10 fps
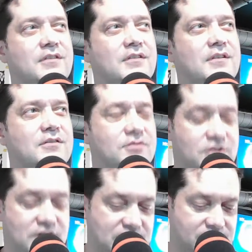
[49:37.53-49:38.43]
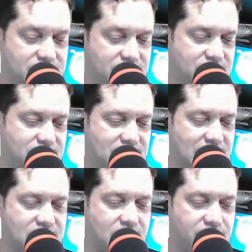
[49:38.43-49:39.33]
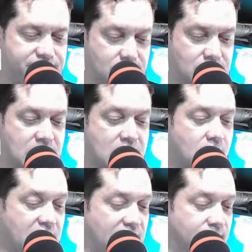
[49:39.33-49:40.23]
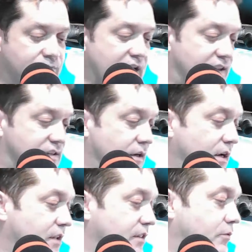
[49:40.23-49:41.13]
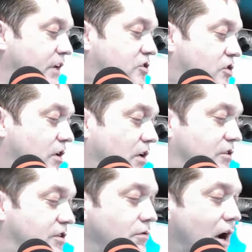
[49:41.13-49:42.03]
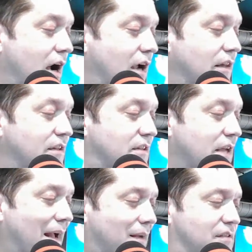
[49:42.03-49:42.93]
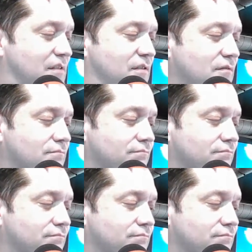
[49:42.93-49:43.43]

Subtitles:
Oh, Jesus. That's awful. Okay, next. The rich are too highly taxed.